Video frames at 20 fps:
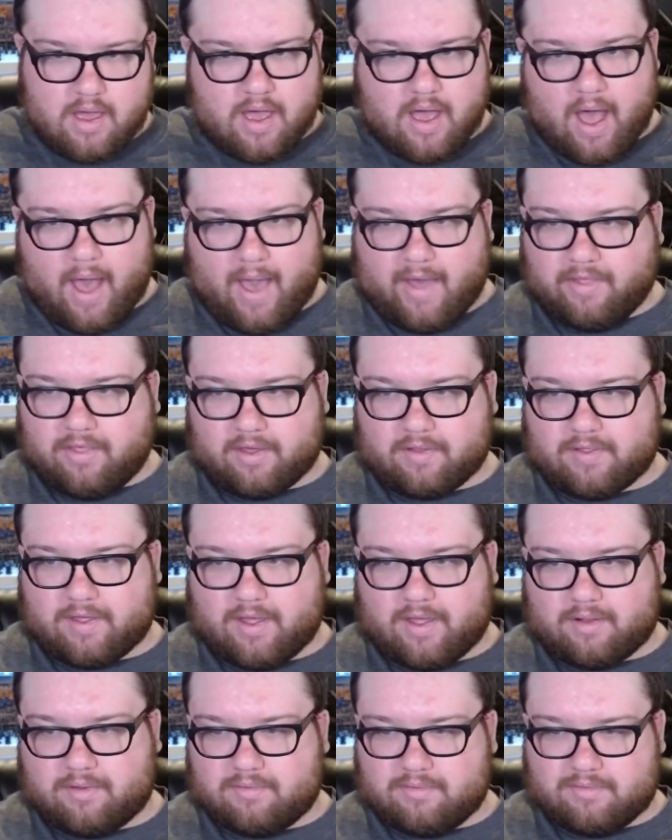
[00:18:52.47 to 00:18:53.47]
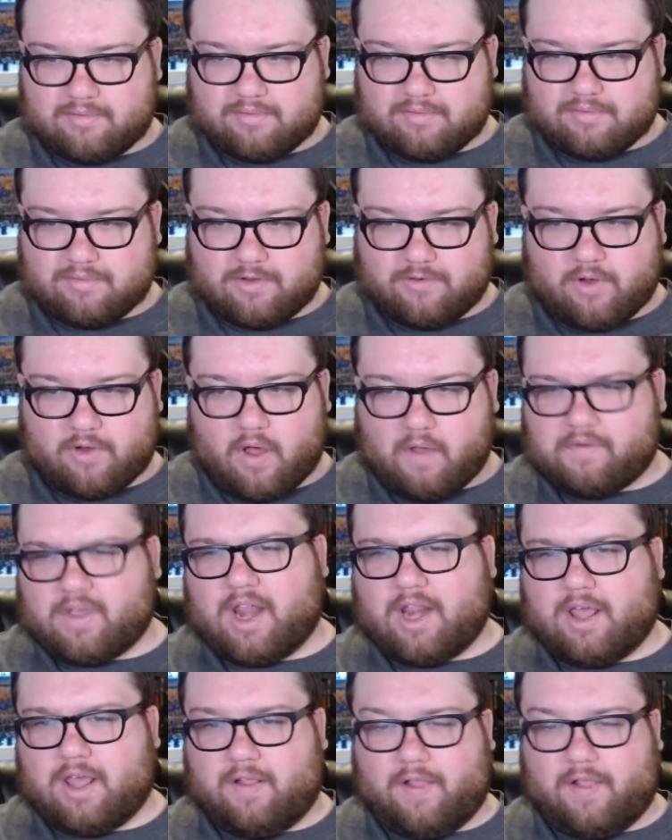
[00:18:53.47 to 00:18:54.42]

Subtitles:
I think that the Fall of Cadia,